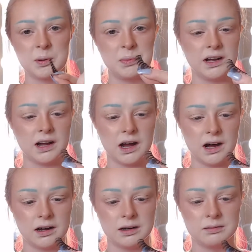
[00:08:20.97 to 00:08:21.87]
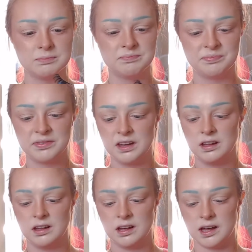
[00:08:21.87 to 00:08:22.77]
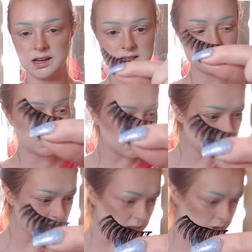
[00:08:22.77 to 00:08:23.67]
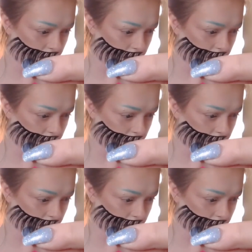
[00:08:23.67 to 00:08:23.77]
but I guess there's some on